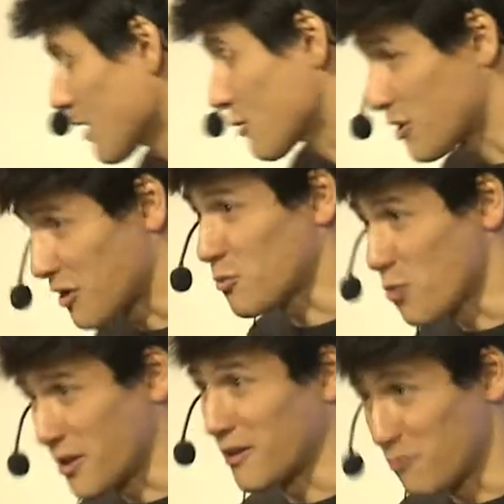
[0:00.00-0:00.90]
So I started
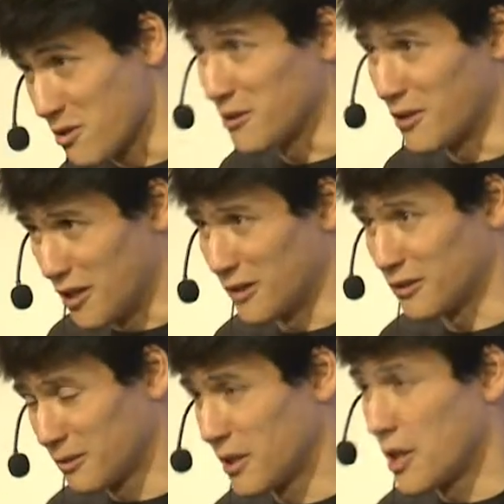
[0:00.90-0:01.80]
working really a
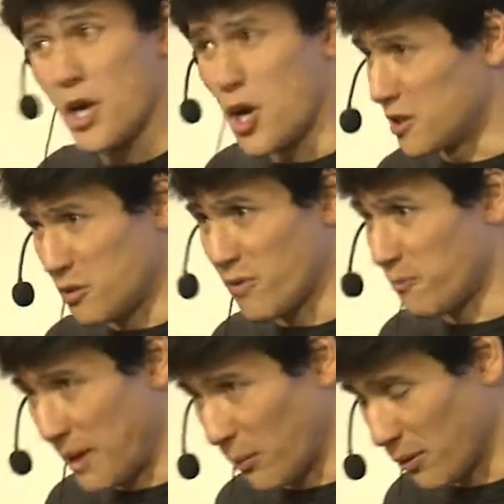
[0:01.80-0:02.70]
lot, only
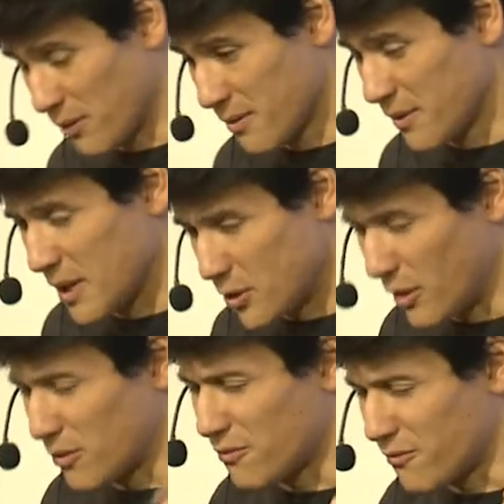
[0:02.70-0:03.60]
with paper,
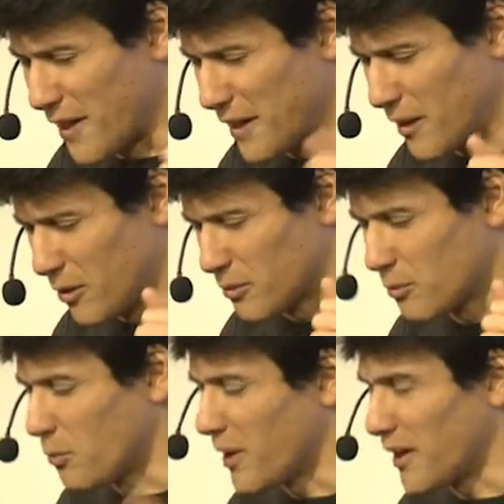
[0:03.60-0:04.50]
trying to find out
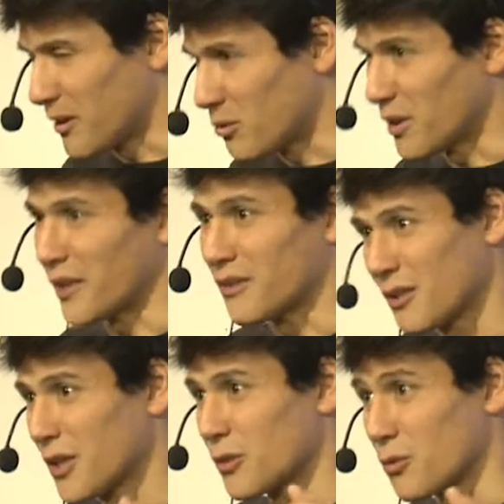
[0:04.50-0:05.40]
a way to get
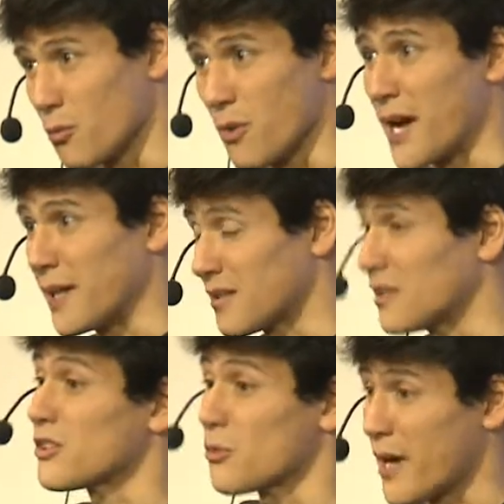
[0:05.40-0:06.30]
the right
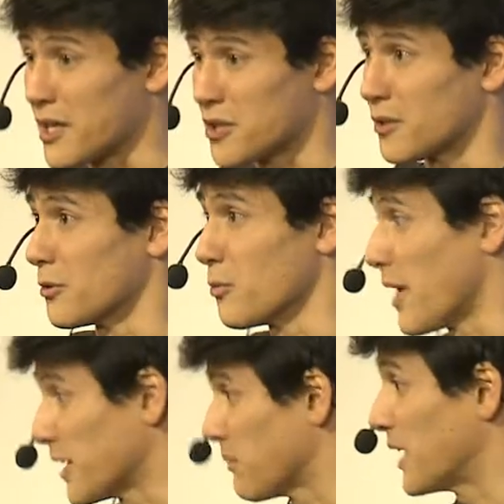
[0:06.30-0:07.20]
interaction, the
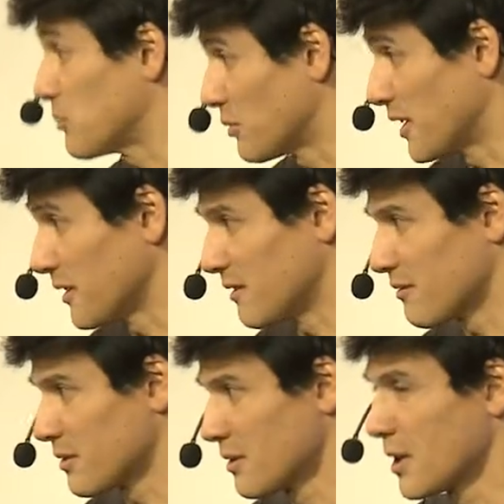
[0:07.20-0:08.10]
right
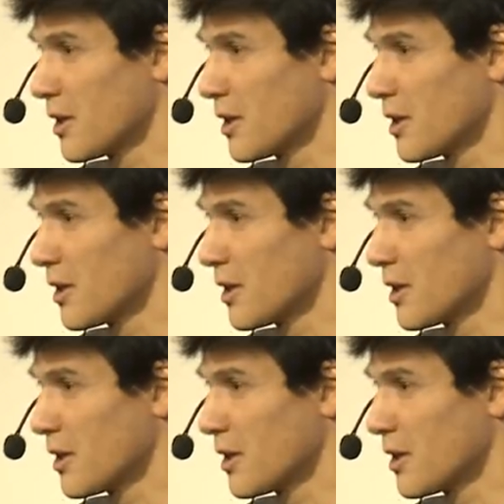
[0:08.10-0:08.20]
manipulative.